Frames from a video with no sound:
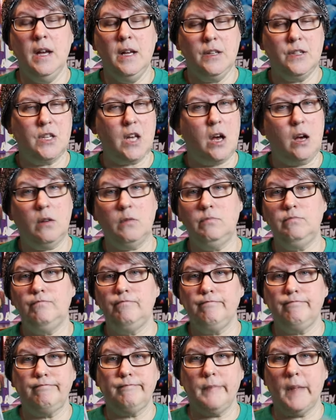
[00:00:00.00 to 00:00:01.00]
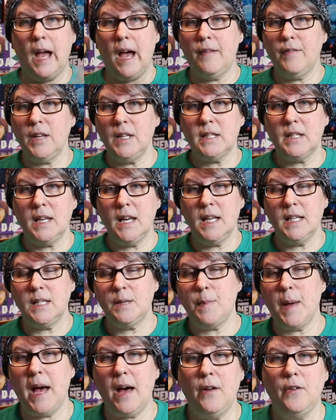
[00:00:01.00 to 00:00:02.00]
So obviously it's
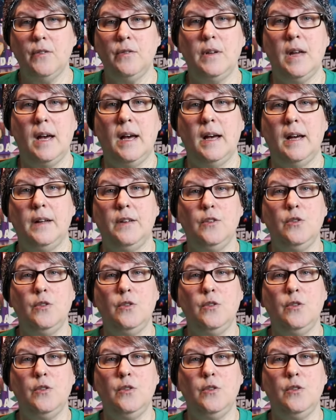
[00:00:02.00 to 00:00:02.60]
about uh,